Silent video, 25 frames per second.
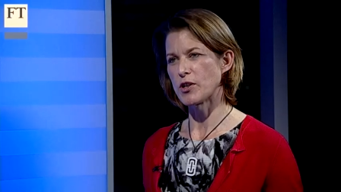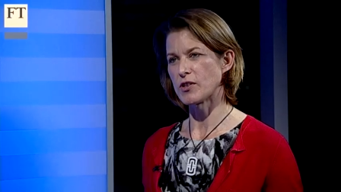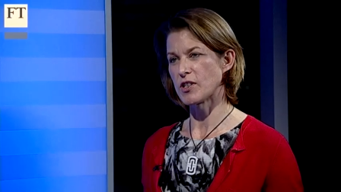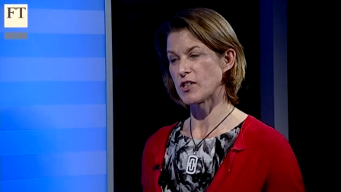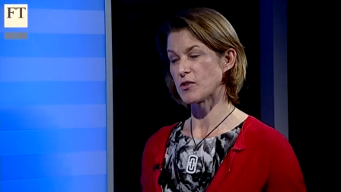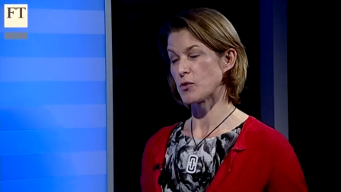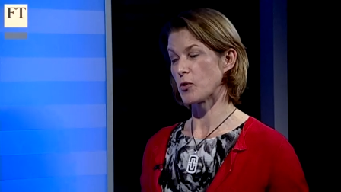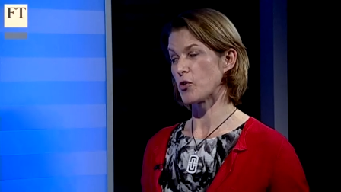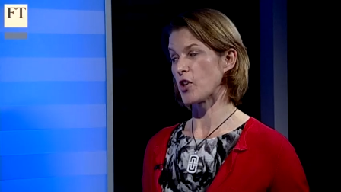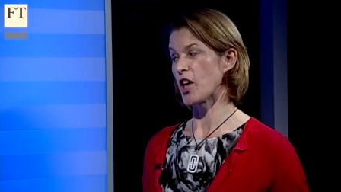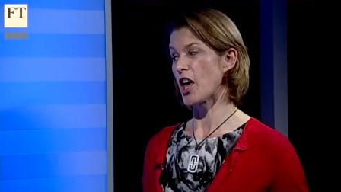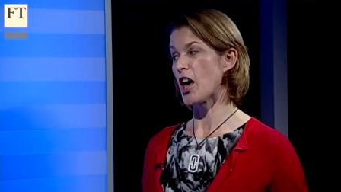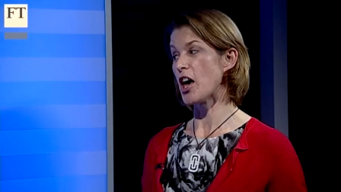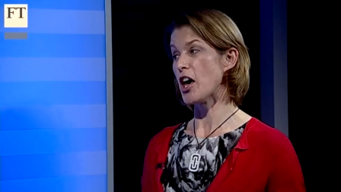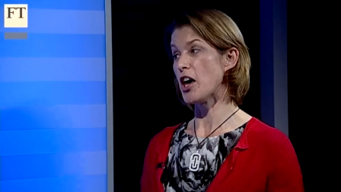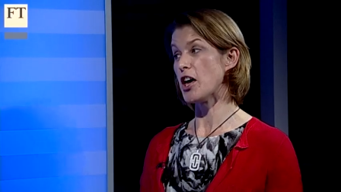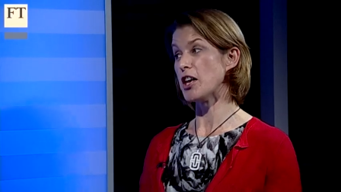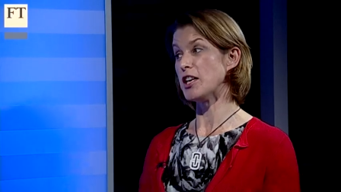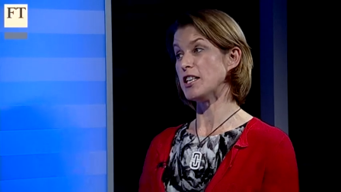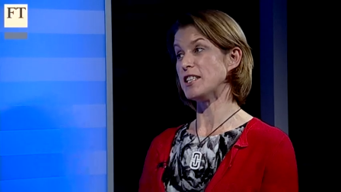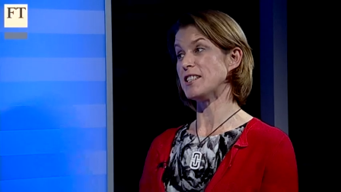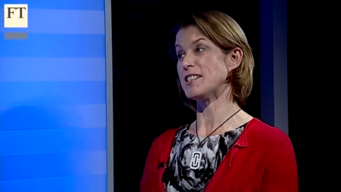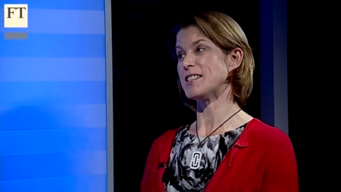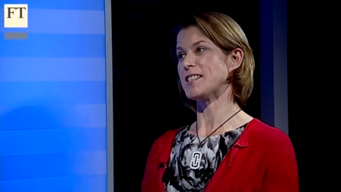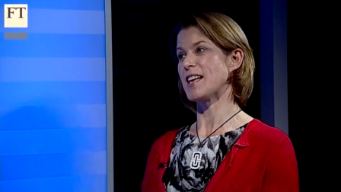process or the
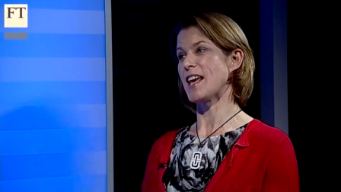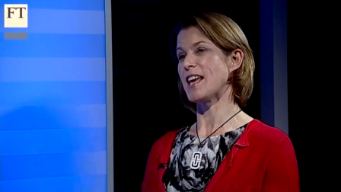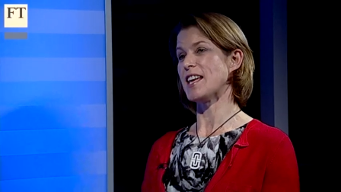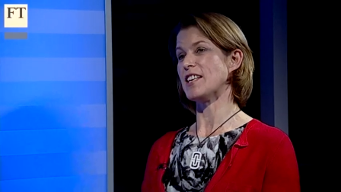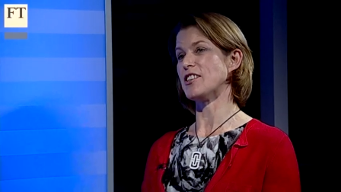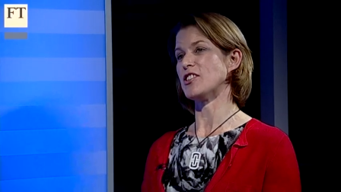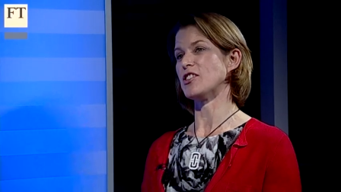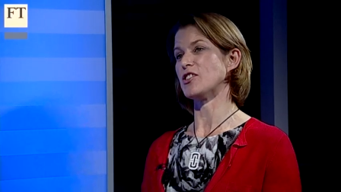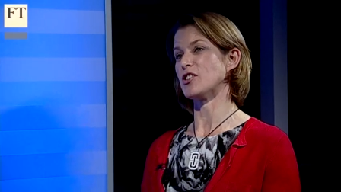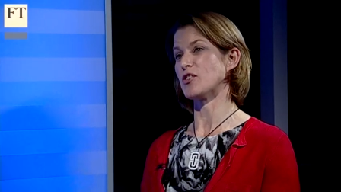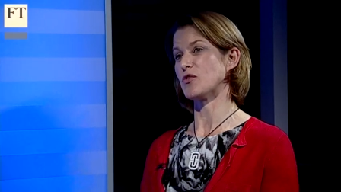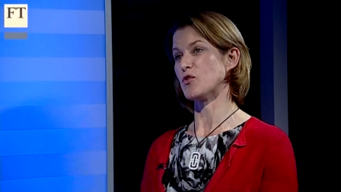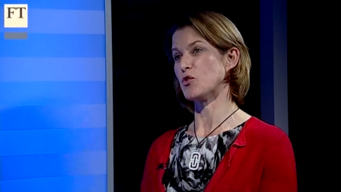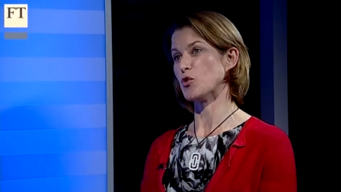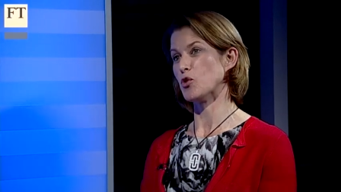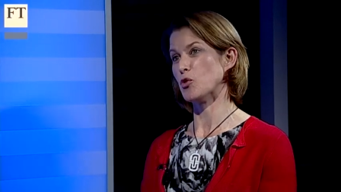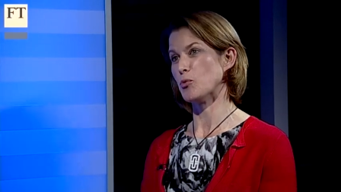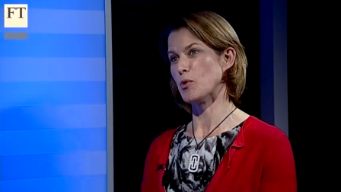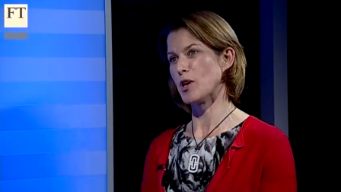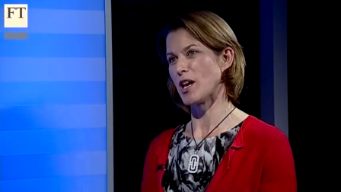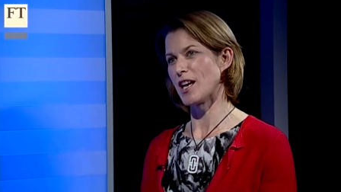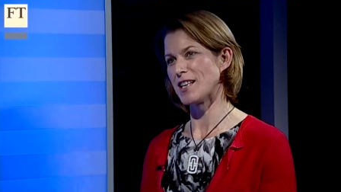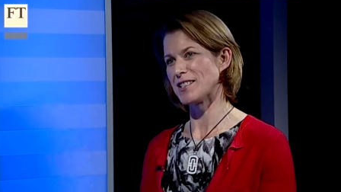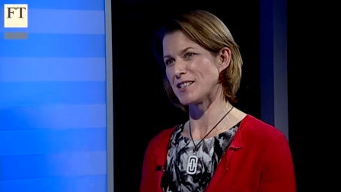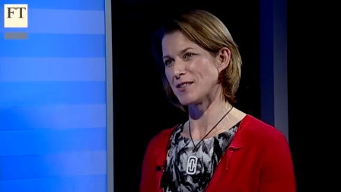early stages of
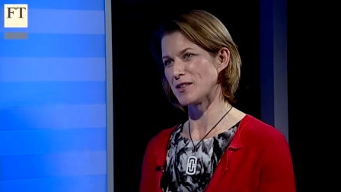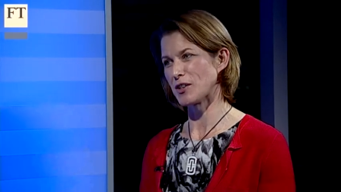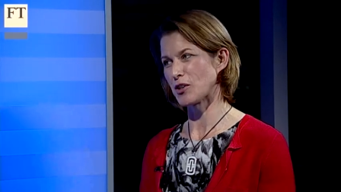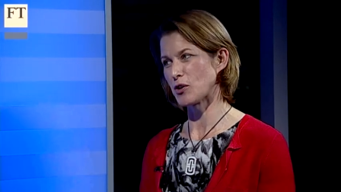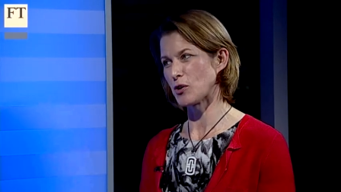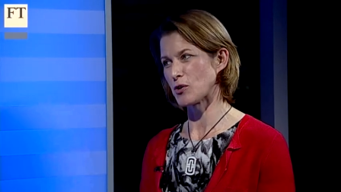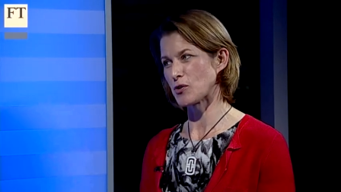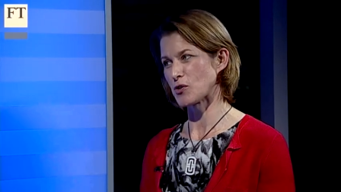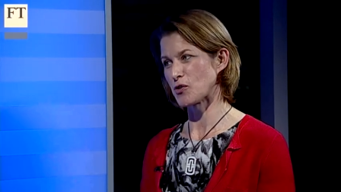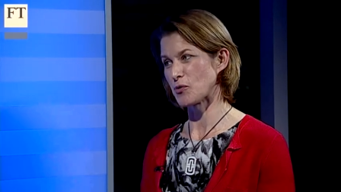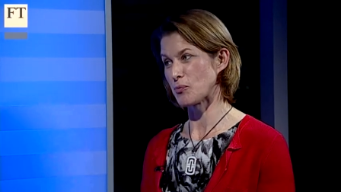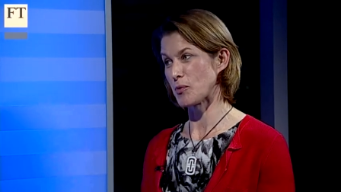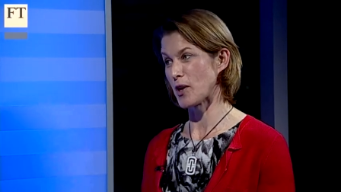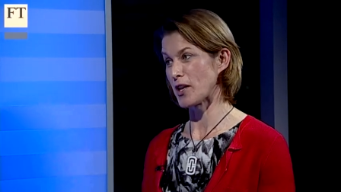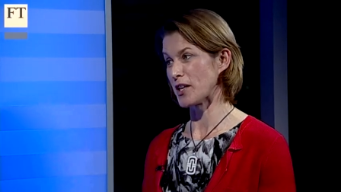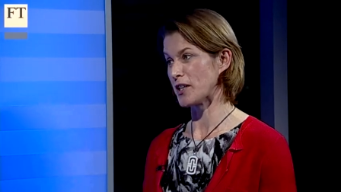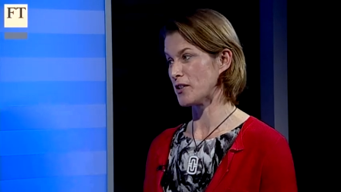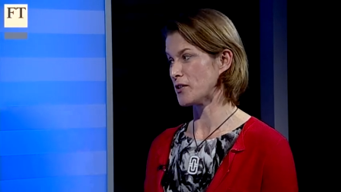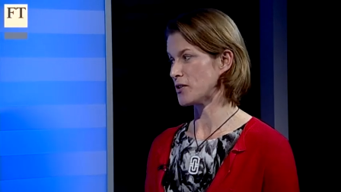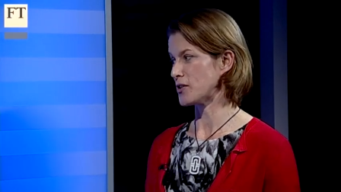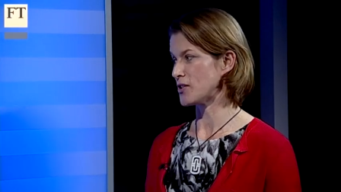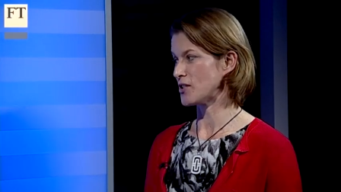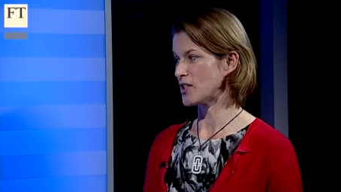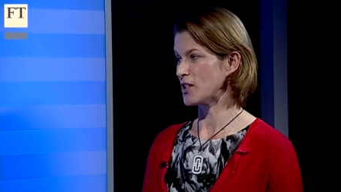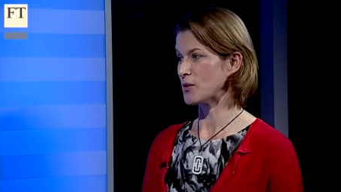normalizing the cost of
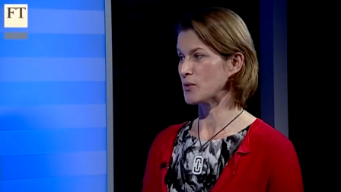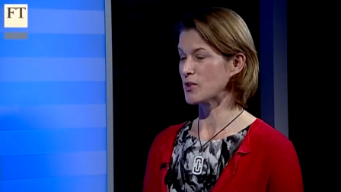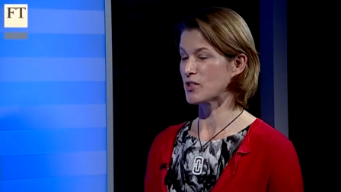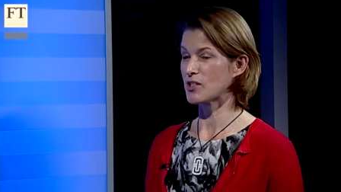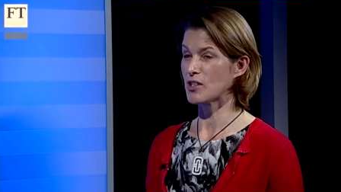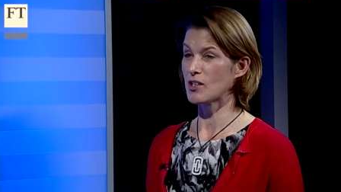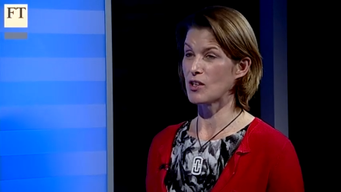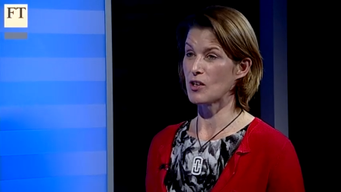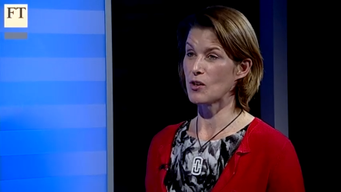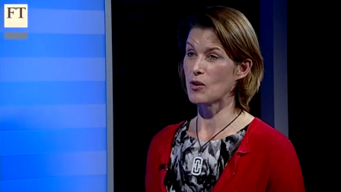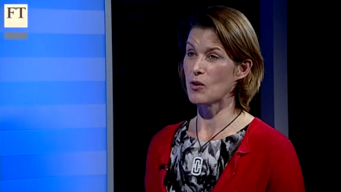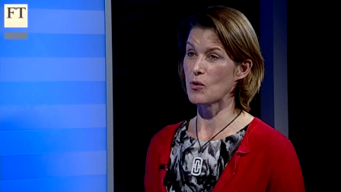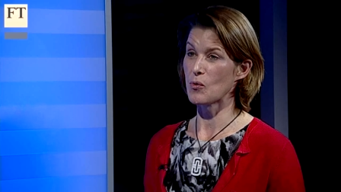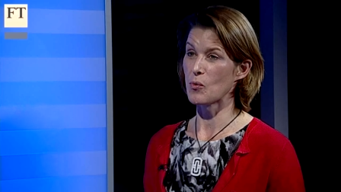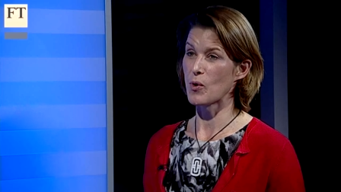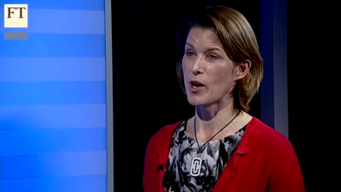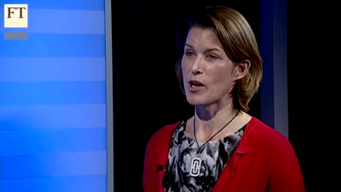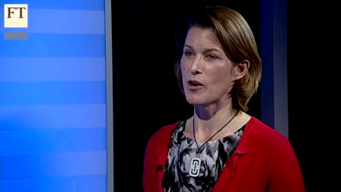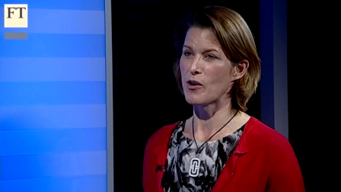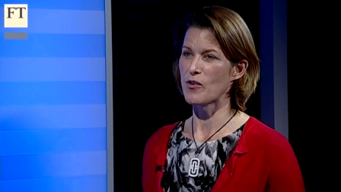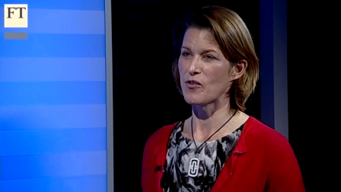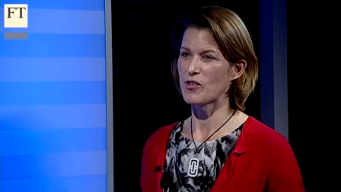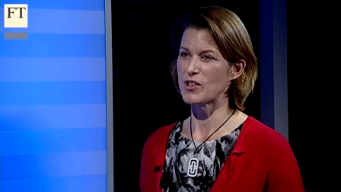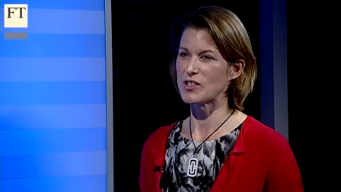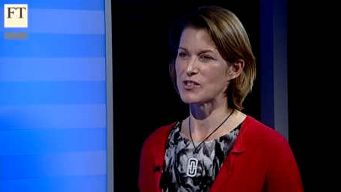money. You can see we're still a long
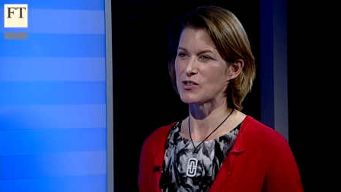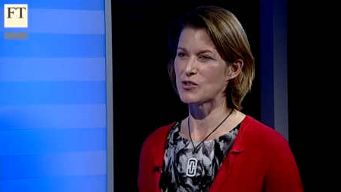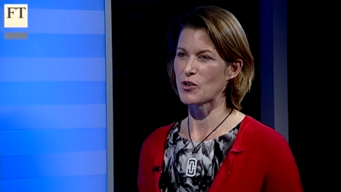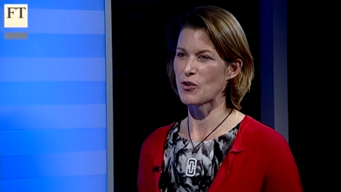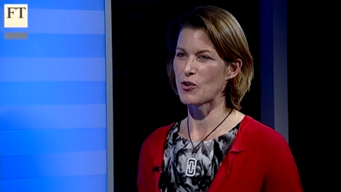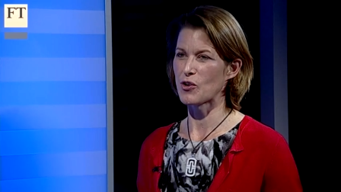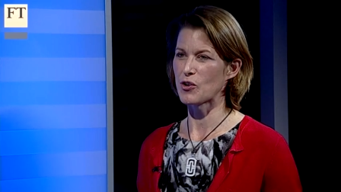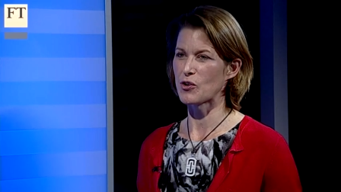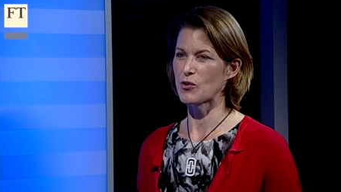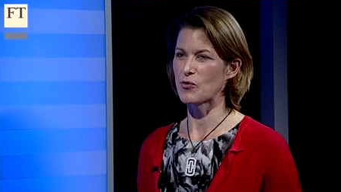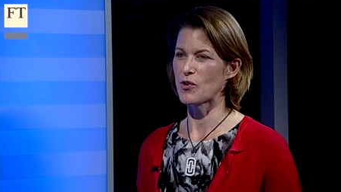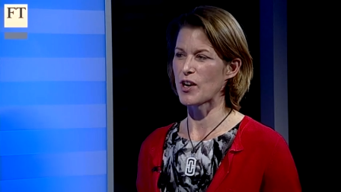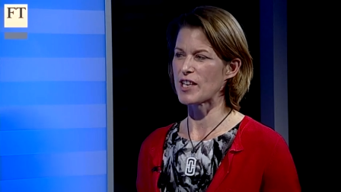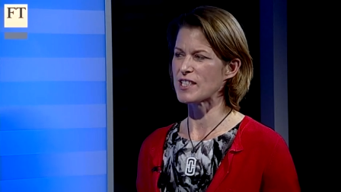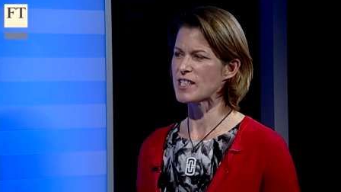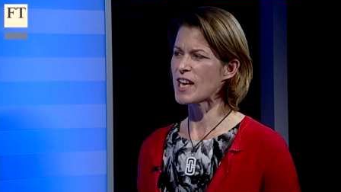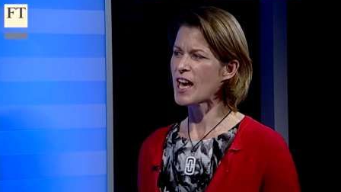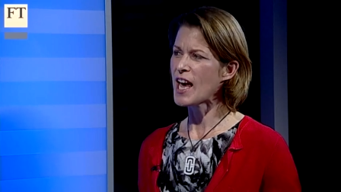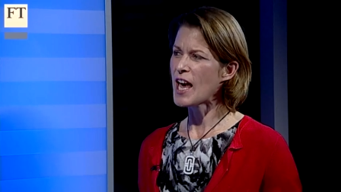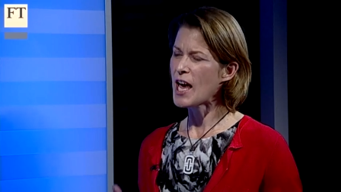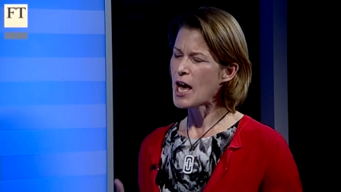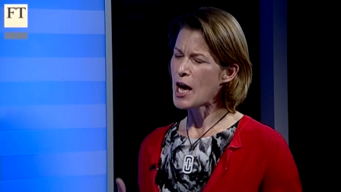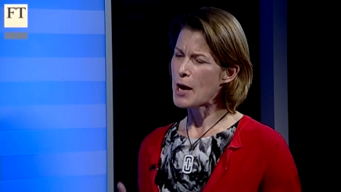way off yeah. historical rates.